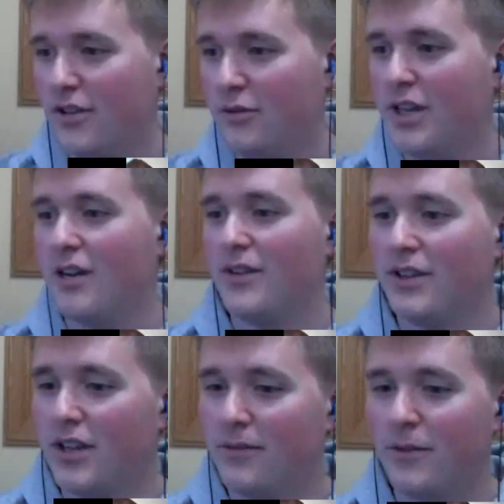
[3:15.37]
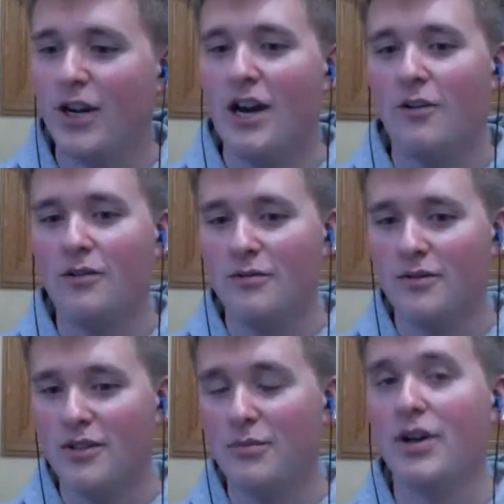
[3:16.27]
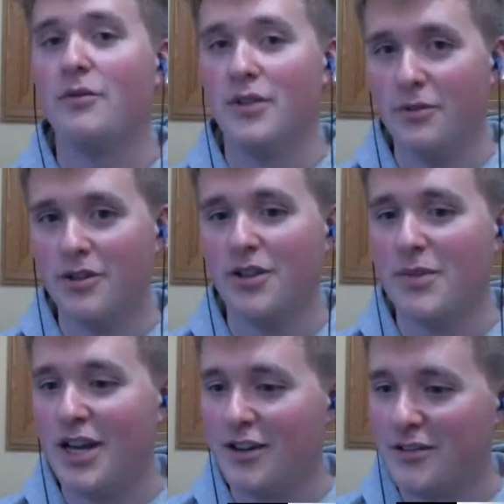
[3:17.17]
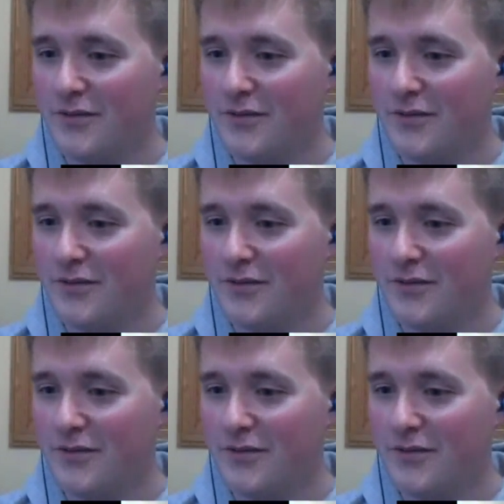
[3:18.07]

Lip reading: all we have on that for now, but we will get back.